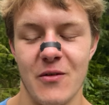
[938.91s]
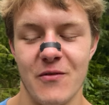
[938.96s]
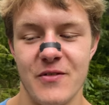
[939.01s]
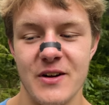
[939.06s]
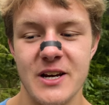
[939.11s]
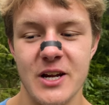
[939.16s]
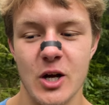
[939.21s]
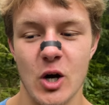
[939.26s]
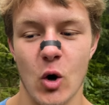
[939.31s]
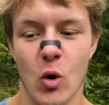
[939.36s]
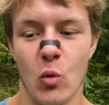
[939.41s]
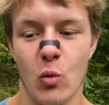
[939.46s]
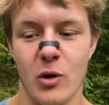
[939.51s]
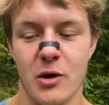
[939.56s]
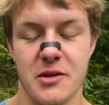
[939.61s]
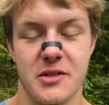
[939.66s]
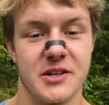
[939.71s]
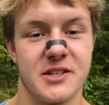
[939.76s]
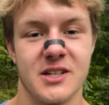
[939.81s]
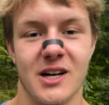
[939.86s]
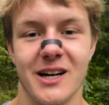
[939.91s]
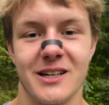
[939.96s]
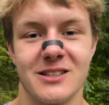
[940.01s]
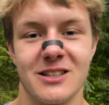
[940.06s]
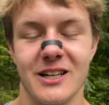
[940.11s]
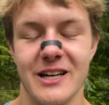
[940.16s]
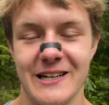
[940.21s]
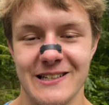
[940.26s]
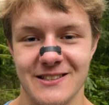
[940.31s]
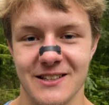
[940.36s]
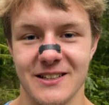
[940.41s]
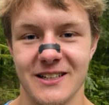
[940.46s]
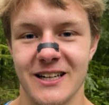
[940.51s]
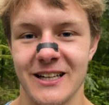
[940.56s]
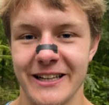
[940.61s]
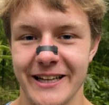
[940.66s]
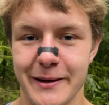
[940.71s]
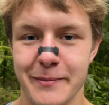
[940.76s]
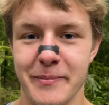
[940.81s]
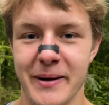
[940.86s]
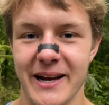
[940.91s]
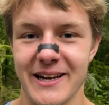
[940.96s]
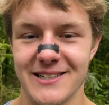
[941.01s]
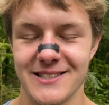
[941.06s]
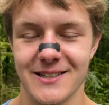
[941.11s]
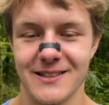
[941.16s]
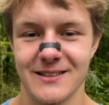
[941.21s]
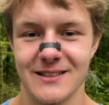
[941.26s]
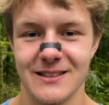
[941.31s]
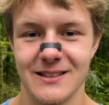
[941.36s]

video where the title isn't clickbait.